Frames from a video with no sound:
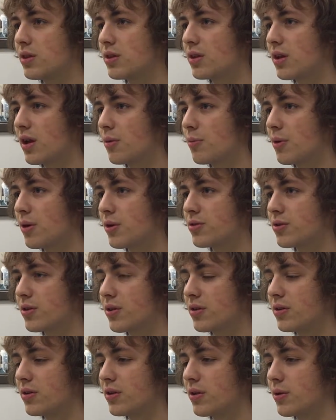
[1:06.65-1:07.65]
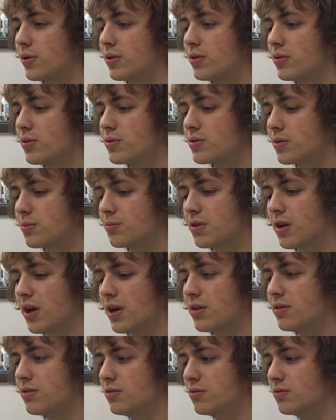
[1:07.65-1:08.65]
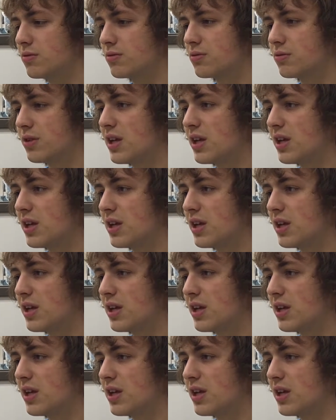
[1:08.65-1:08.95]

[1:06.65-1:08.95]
we thought about drawing the liquid through some kind of